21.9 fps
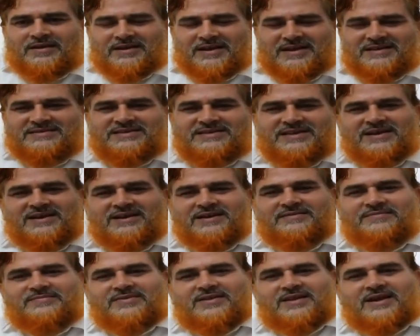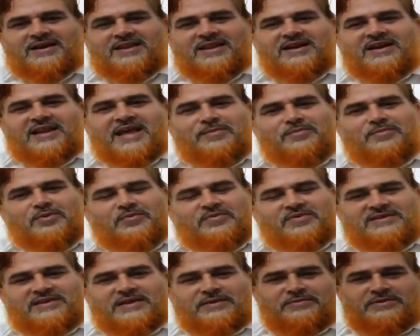Next year, at the time
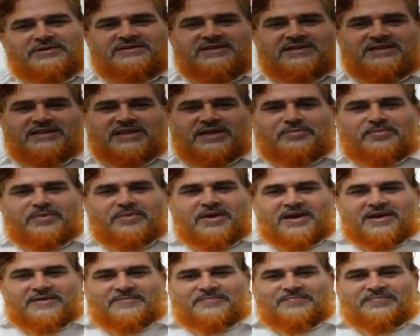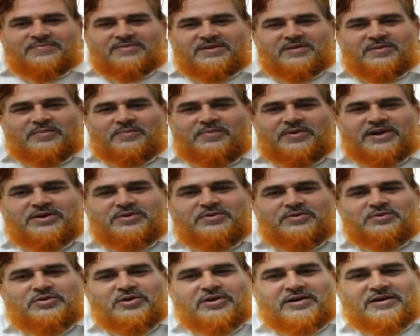of examination, they may pray
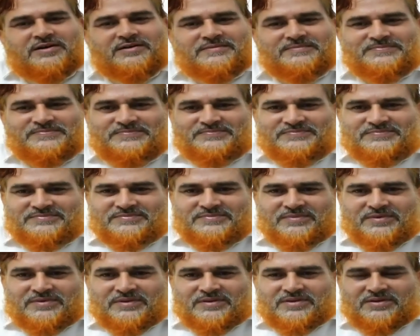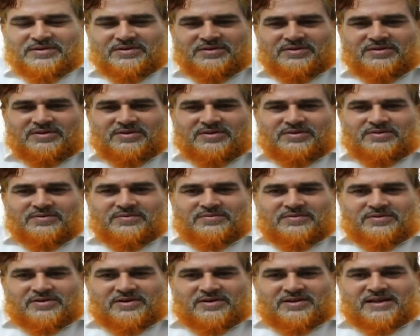to God
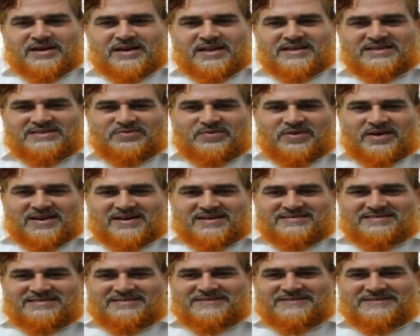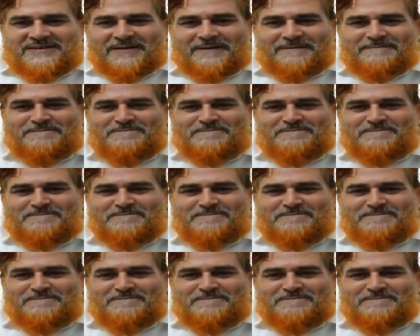for the next virus.